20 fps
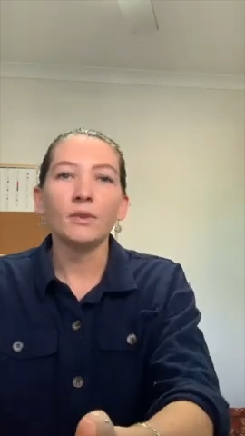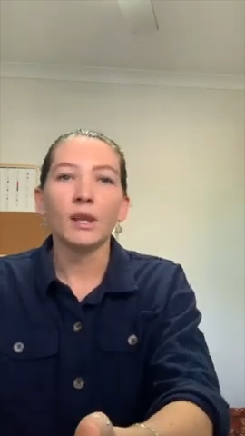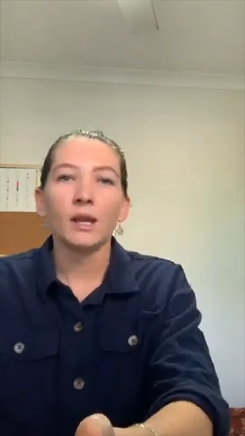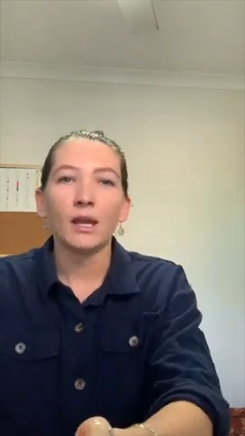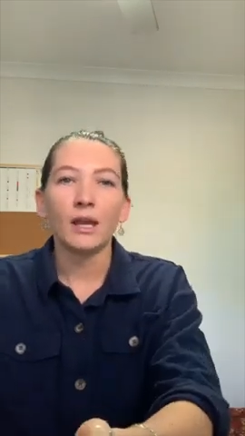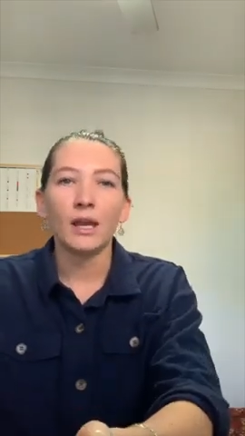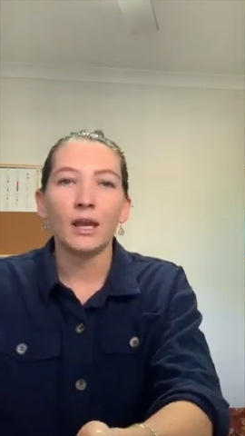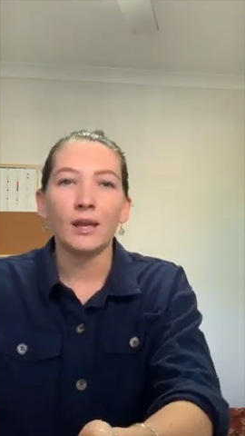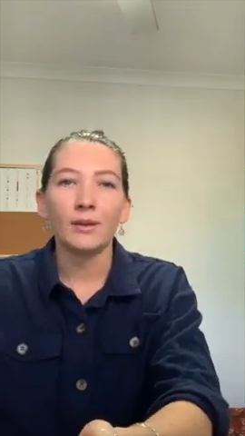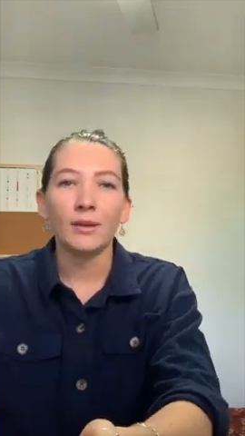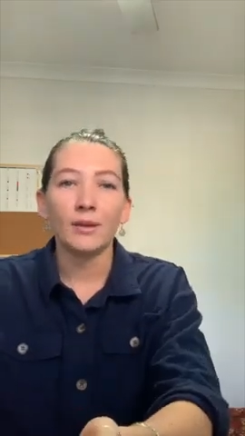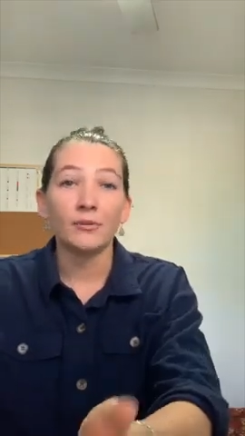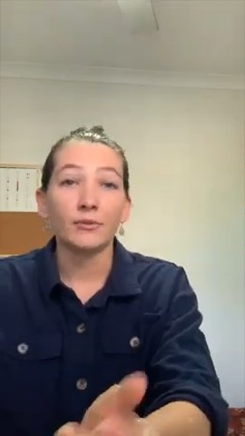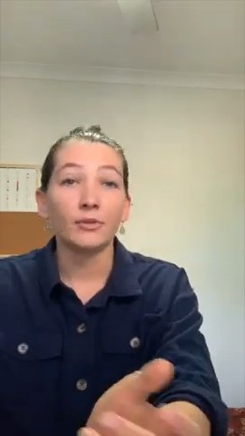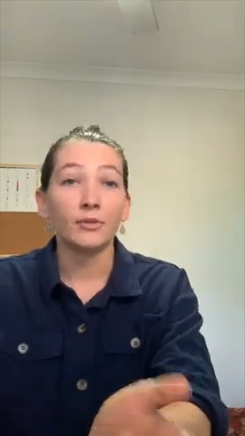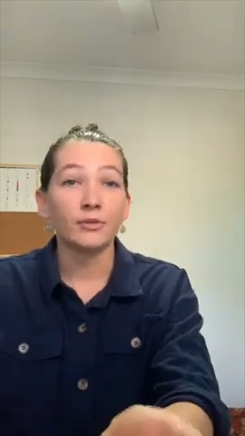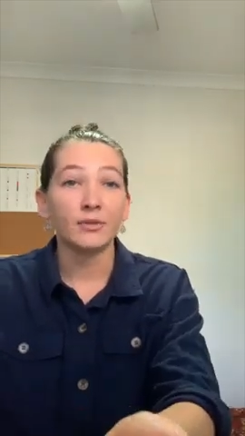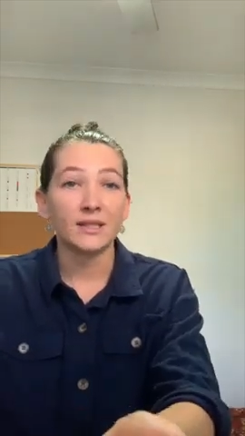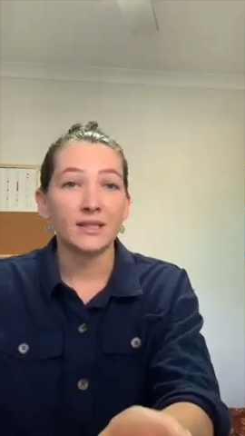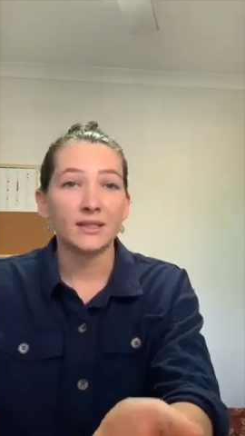And
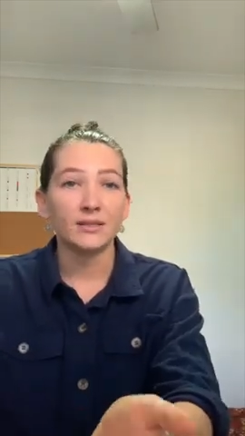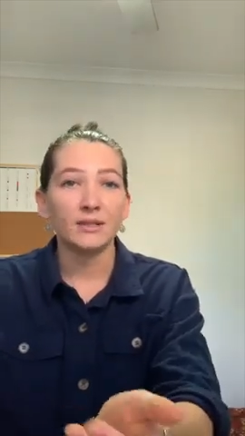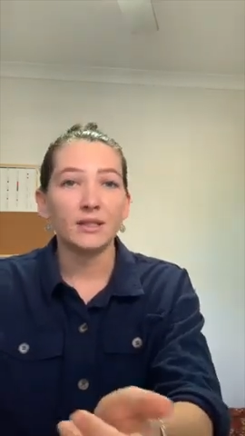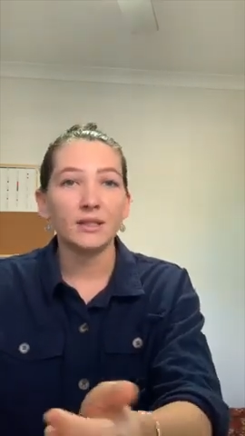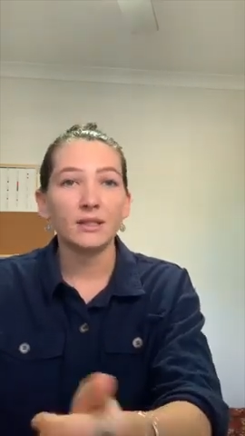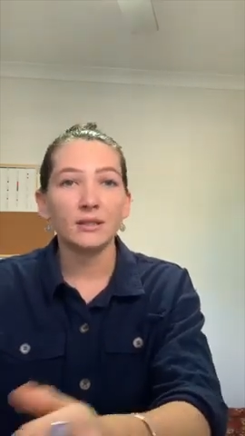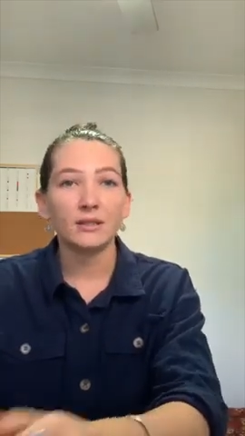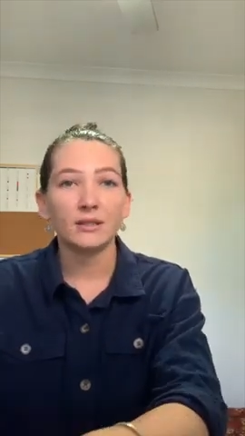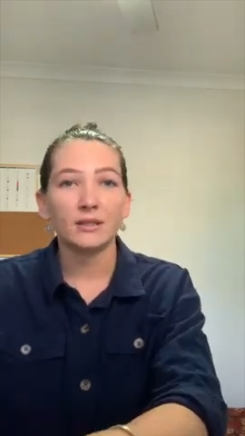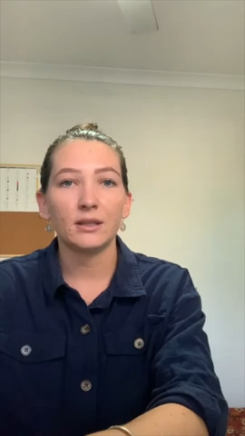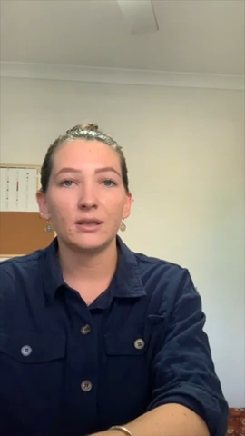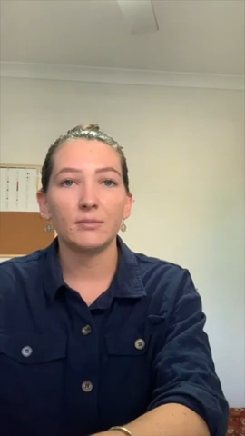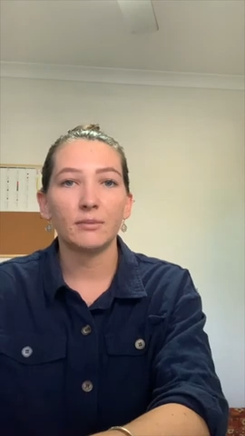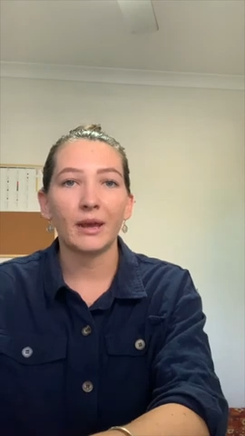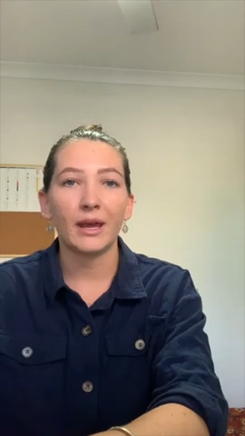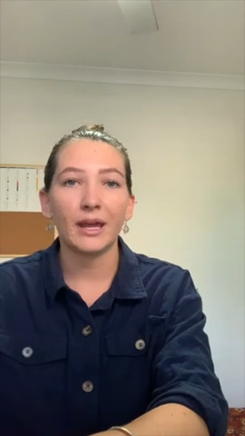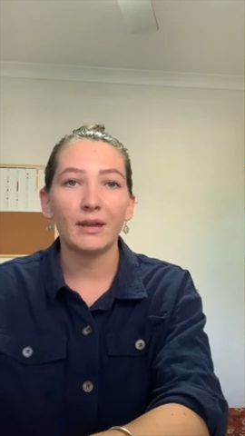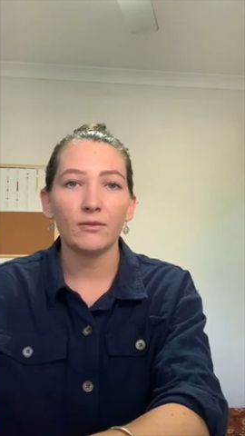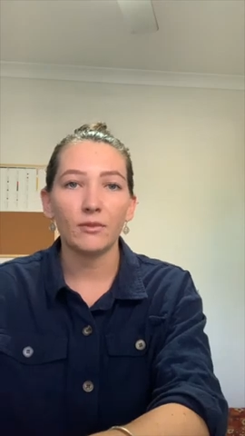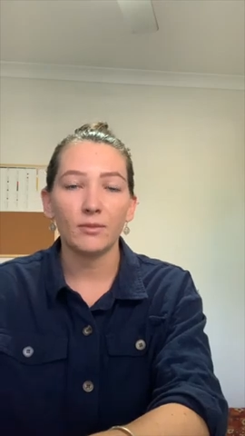for resilience,
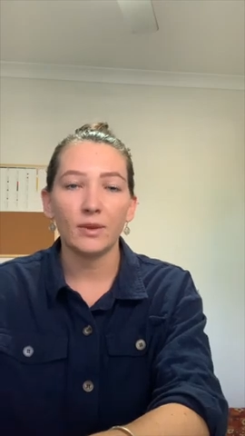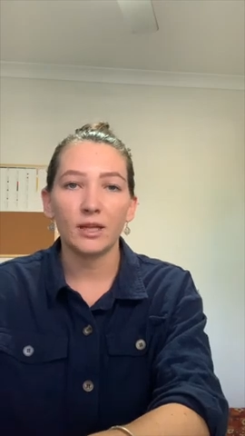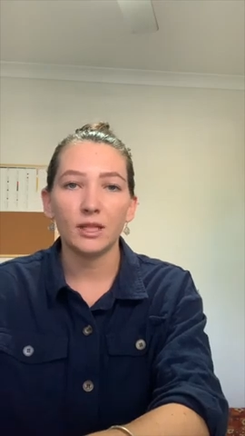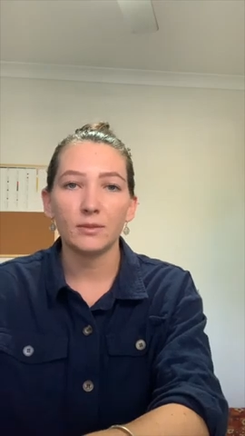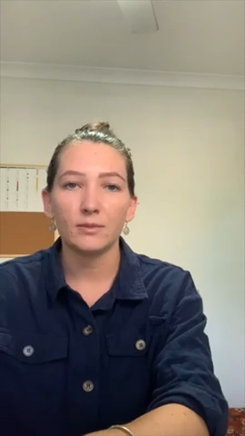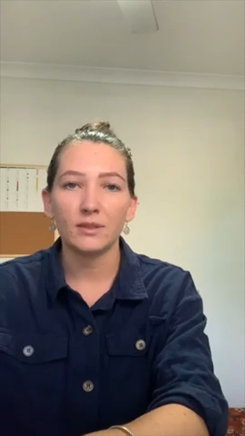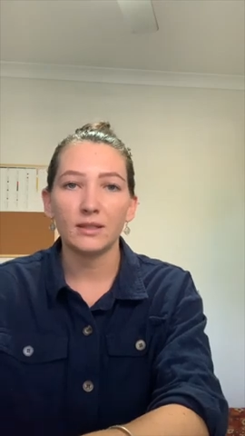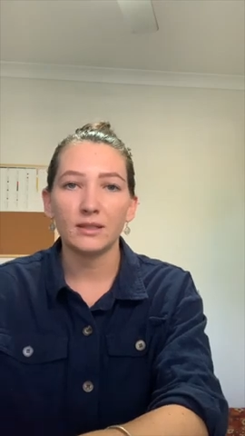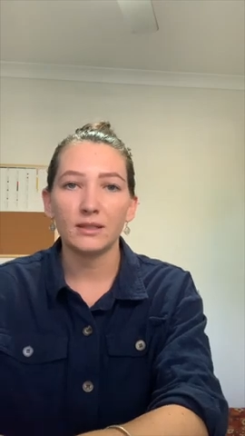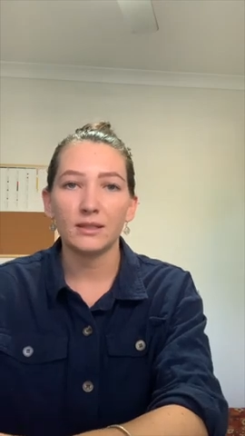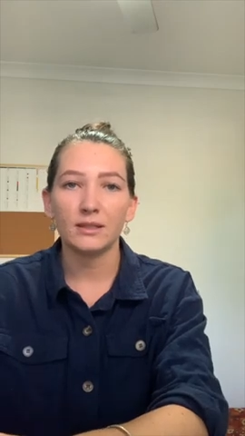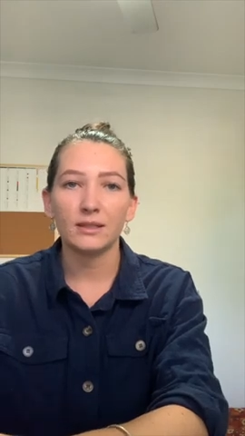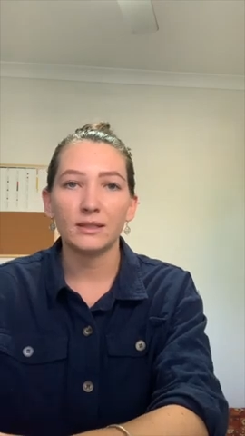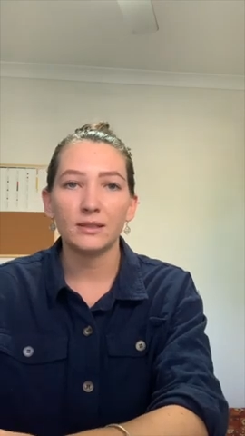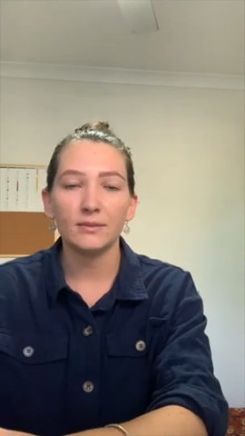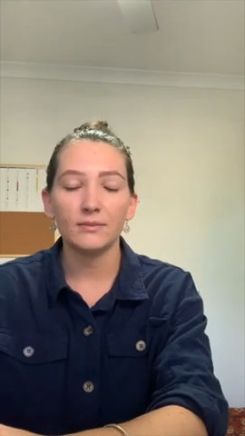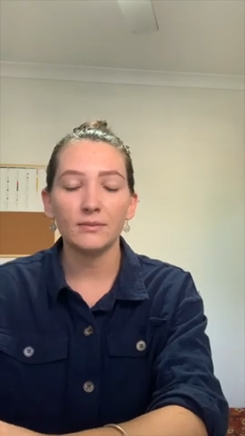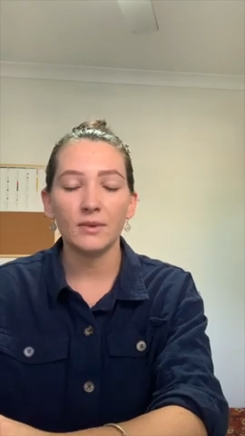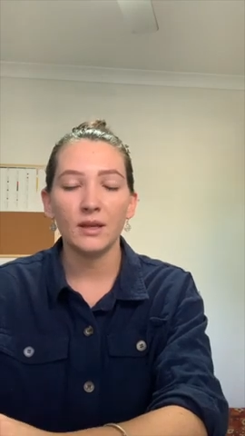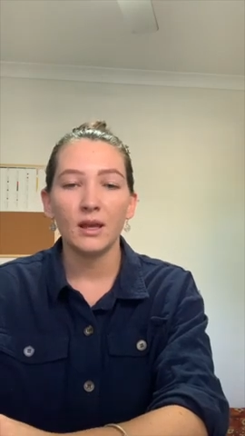behaviour management
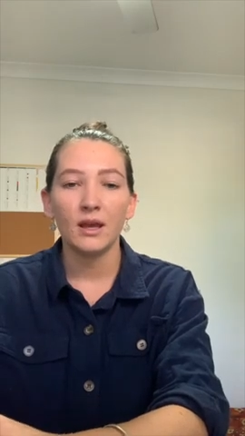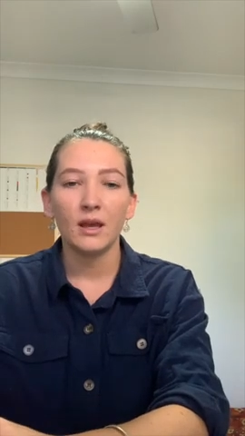system,